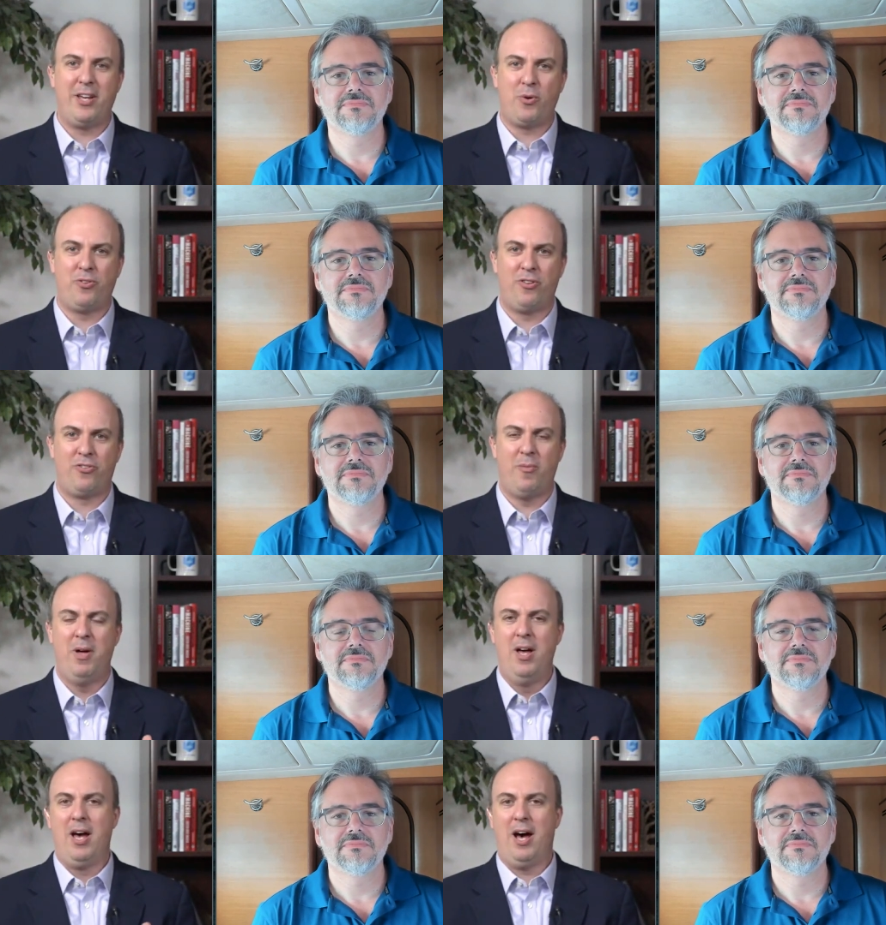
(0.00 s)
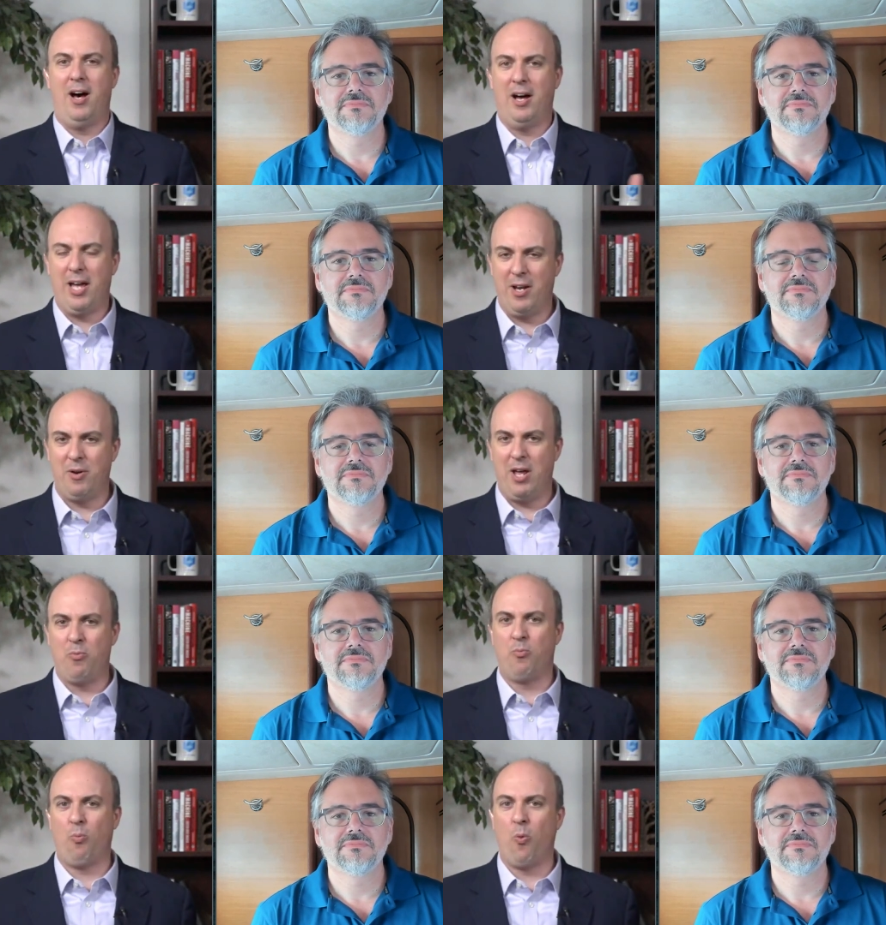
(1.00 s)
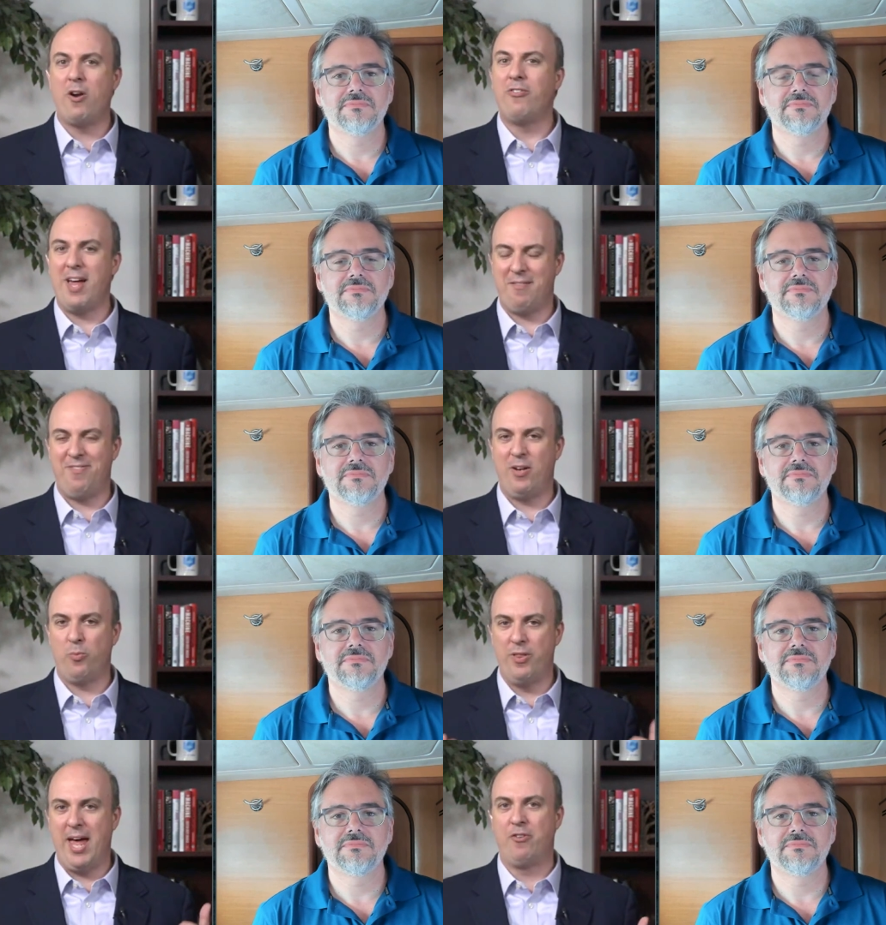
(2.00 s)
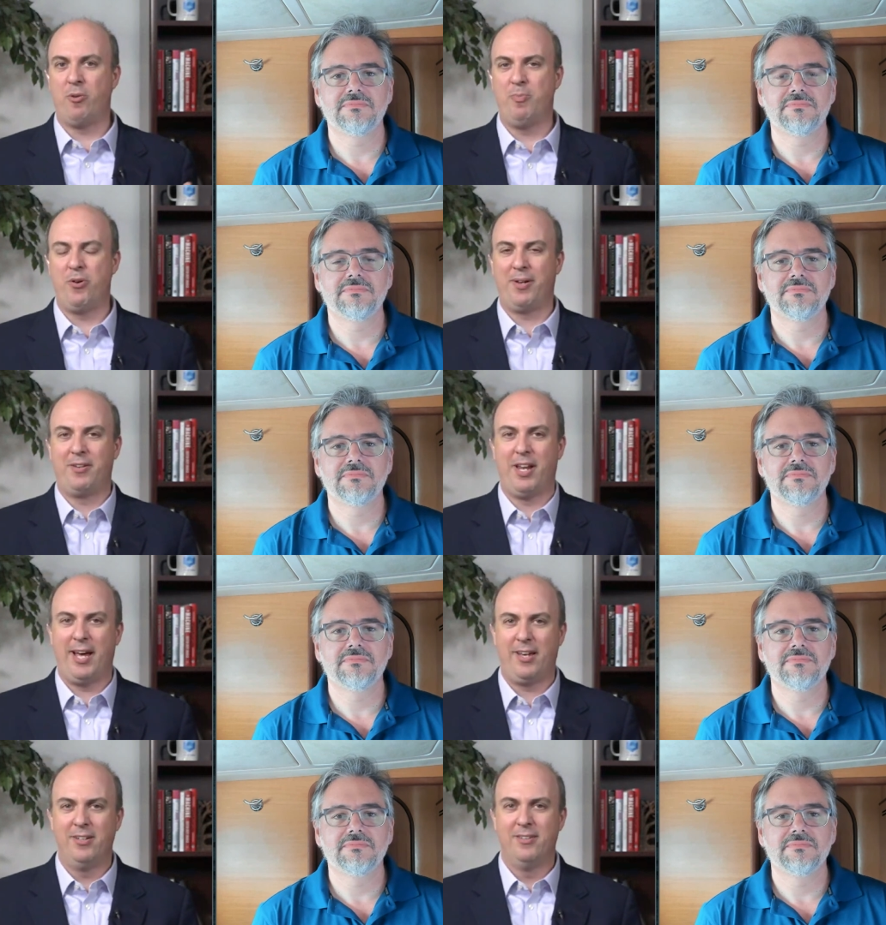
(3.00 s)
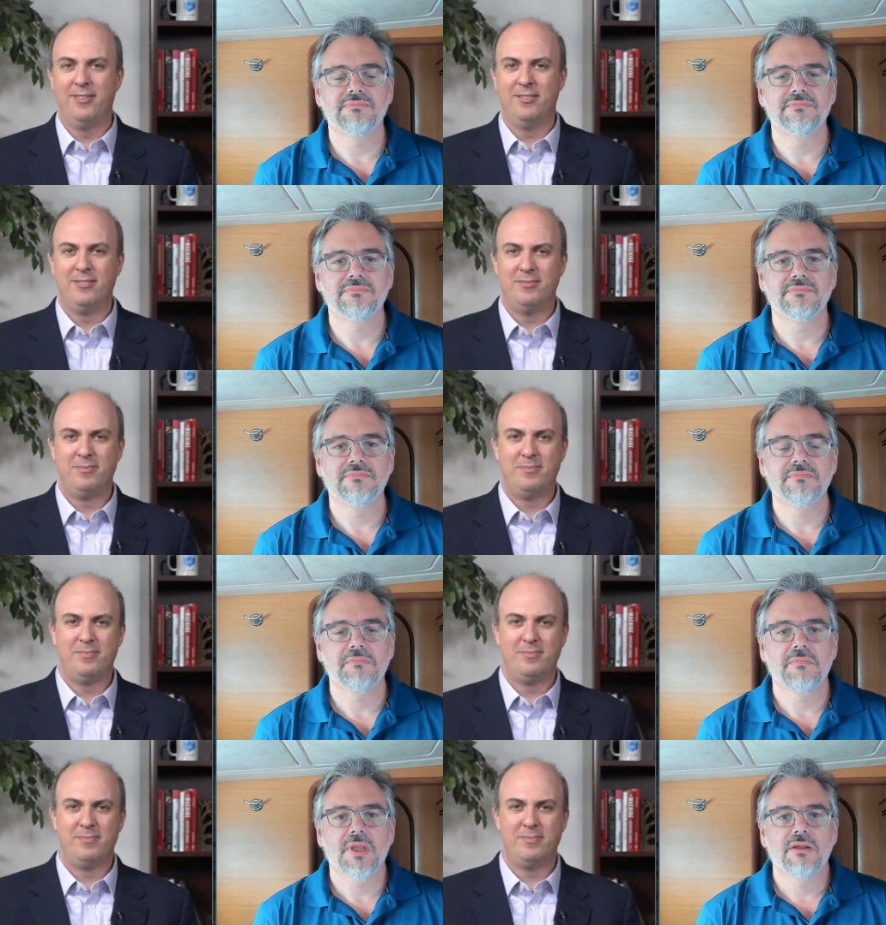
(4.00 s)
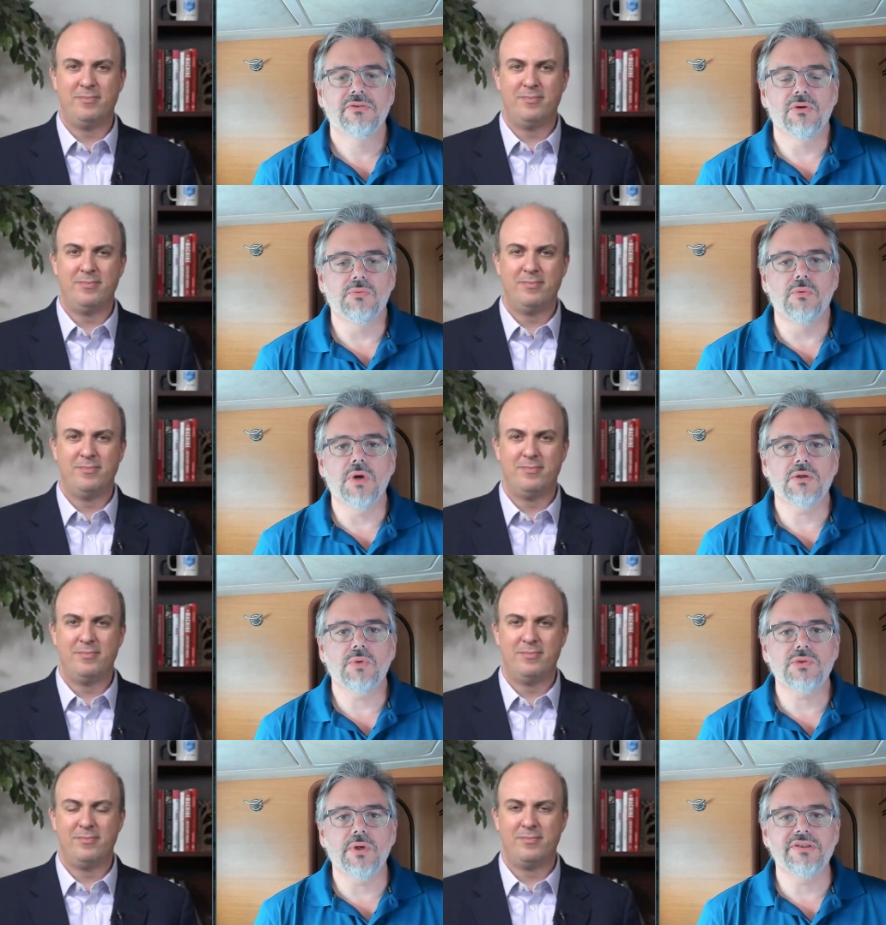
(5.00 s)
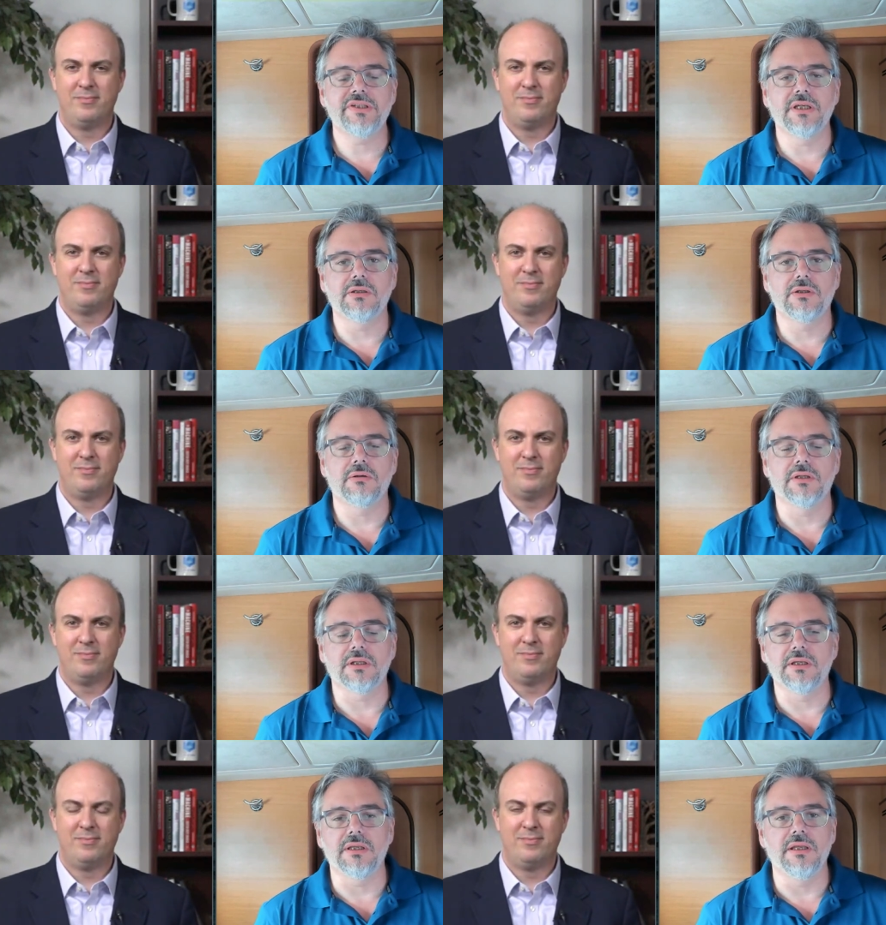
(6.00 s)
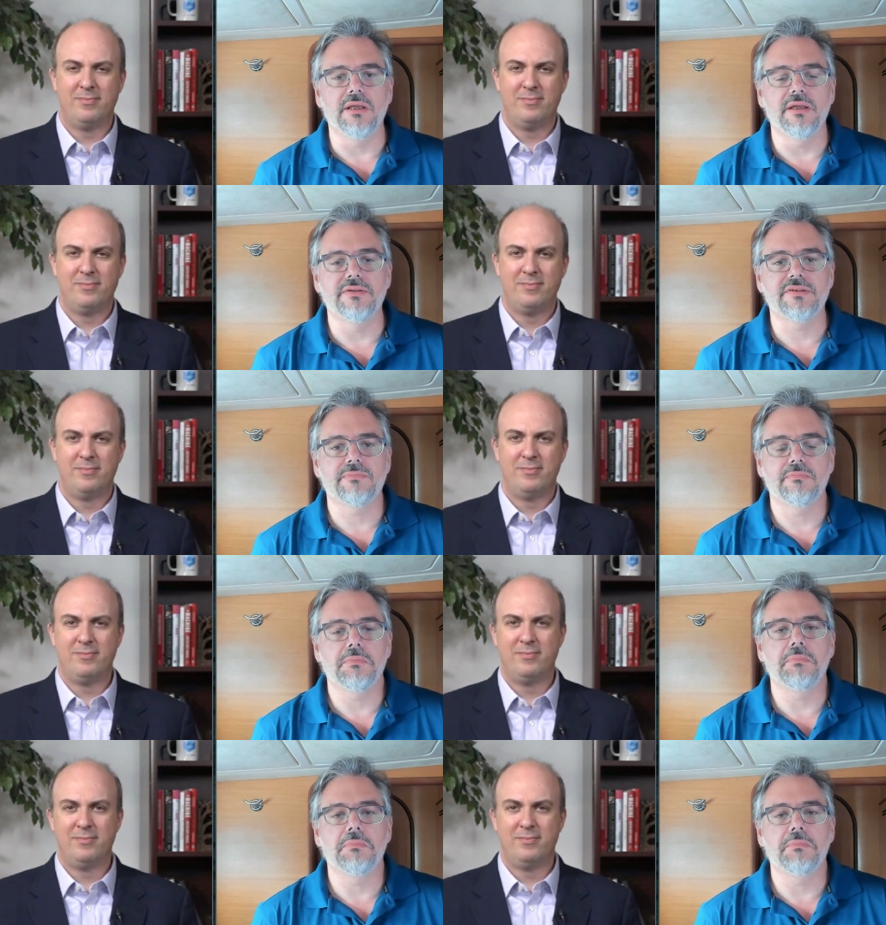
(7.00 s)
Speaker 1: ecosystem, and where does that fit with edge computing today?
Speaker 2: So what we're seeing currently is